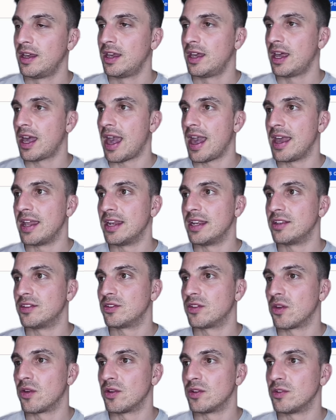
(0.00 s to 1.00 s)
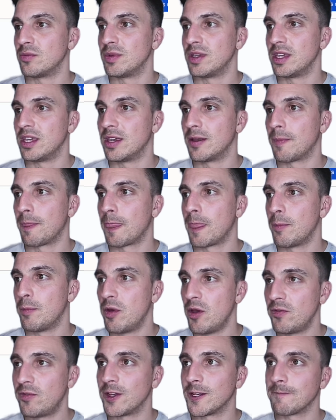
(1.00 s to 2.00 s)
and it's going to be here.
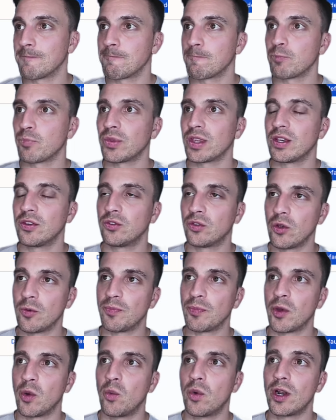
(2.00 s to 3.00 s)
Perfect. So what